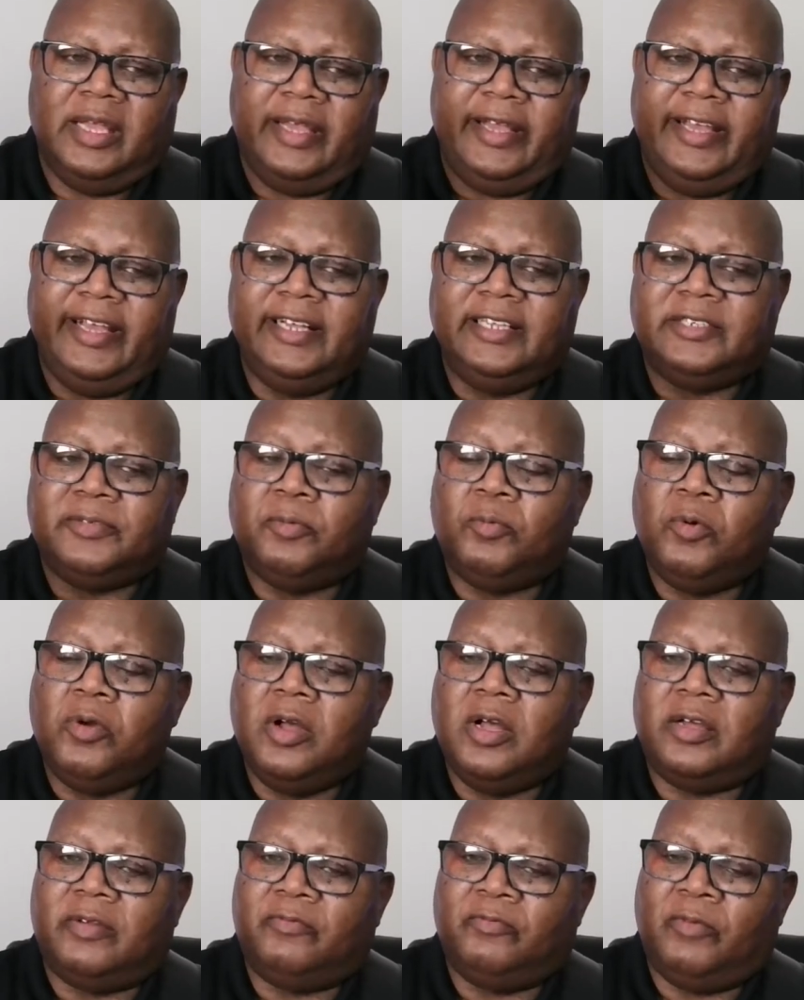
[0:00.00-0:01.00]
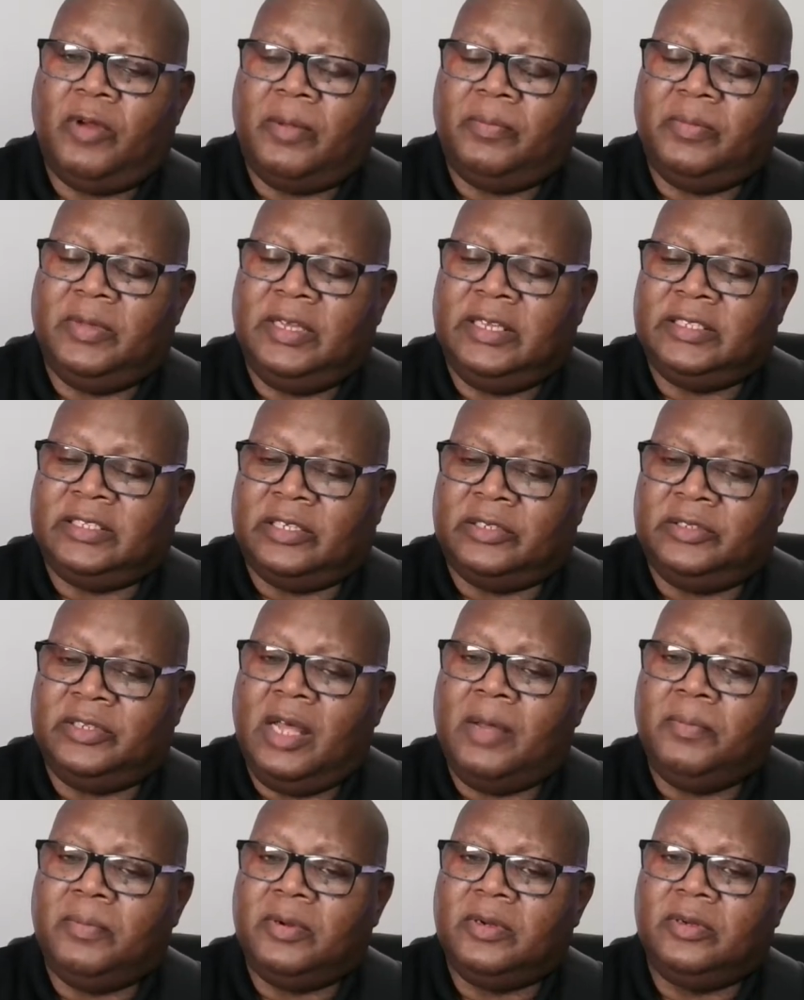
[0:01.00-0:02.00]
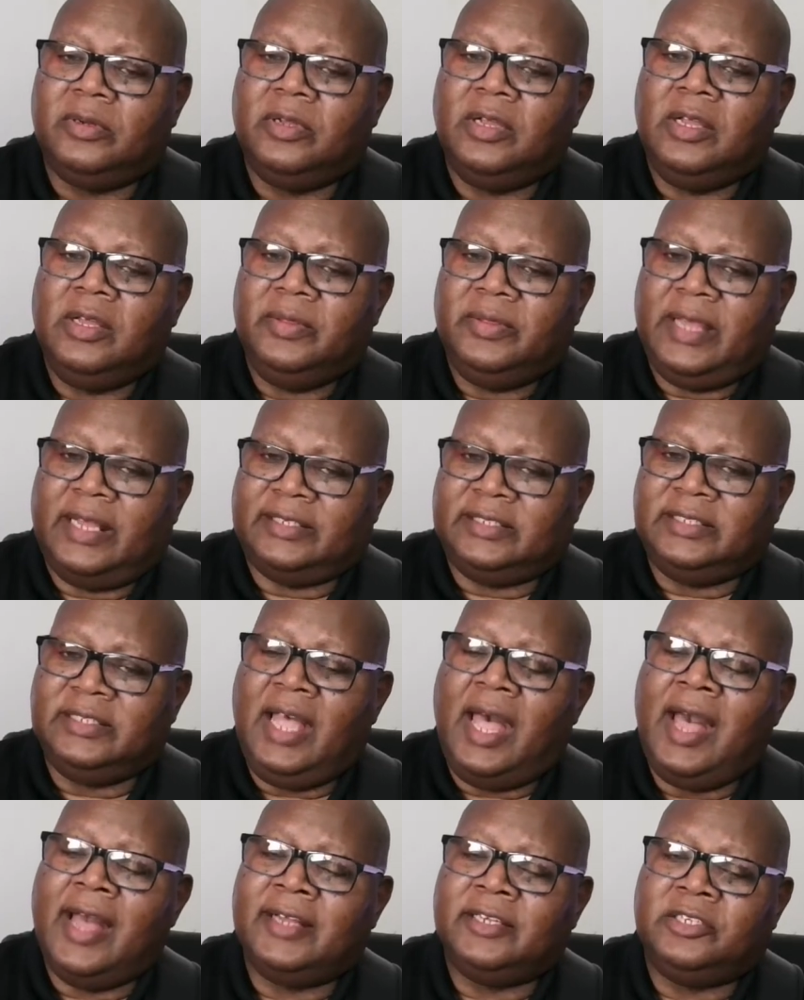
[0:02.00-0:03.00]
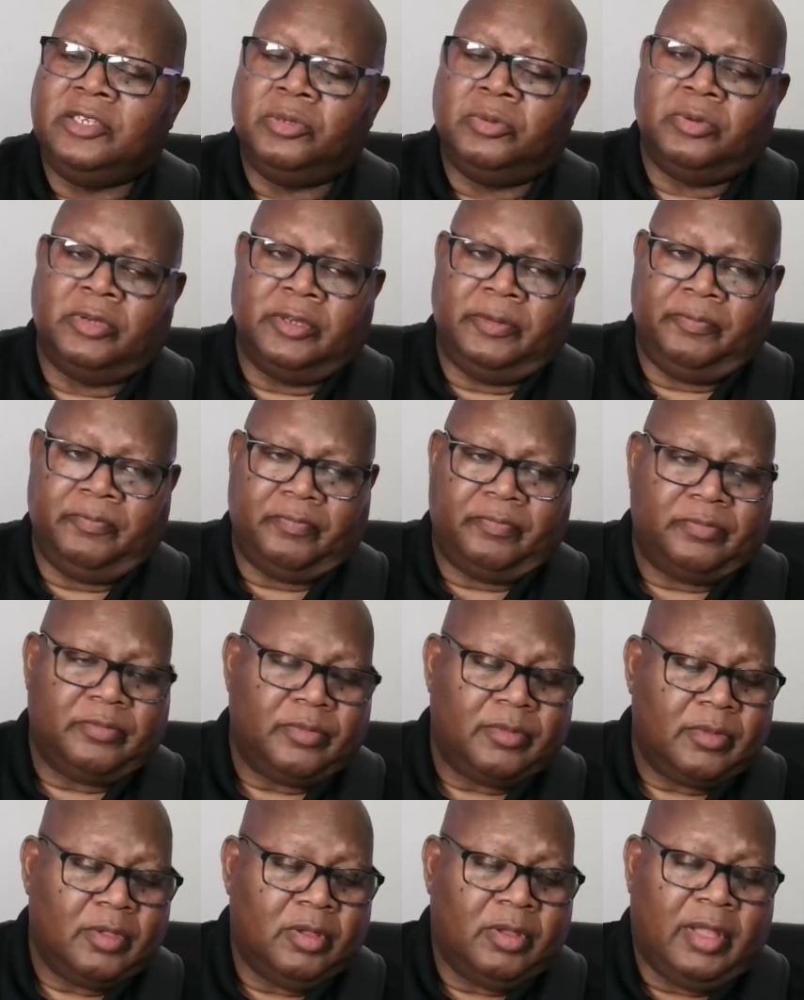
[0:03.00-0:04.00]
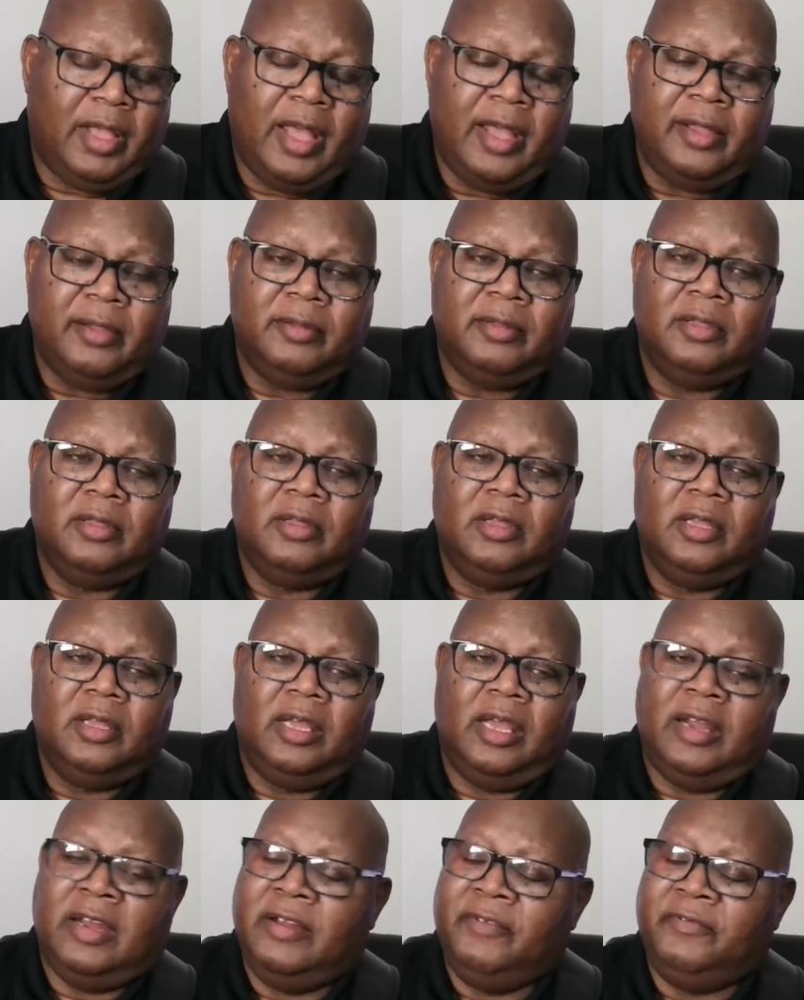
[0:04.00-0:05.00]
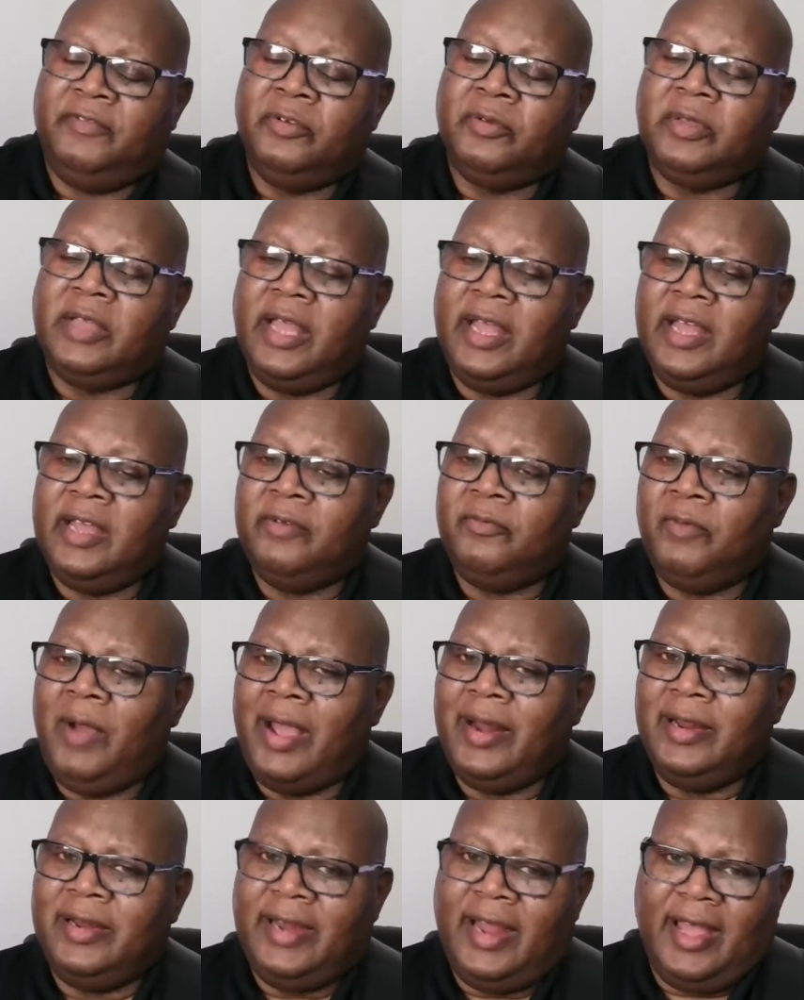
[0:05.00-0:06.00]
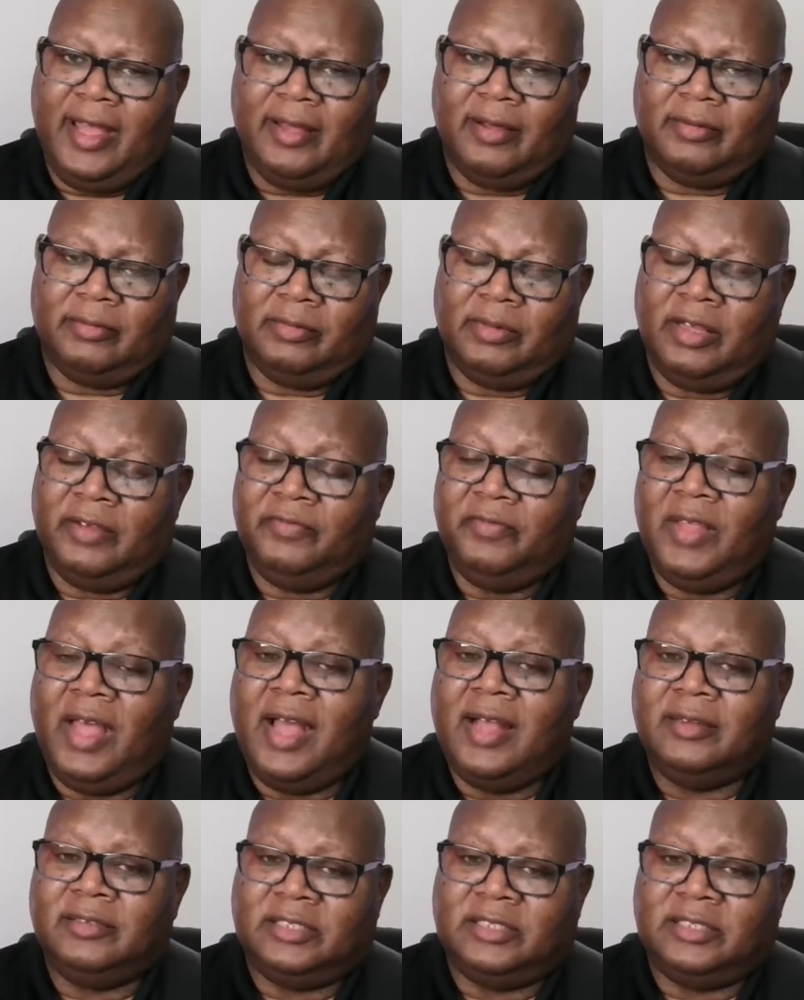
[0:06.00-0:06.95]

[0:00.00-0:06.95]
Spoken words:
Each one is a number that's tied to it, okay? And if you can, write it down. If not,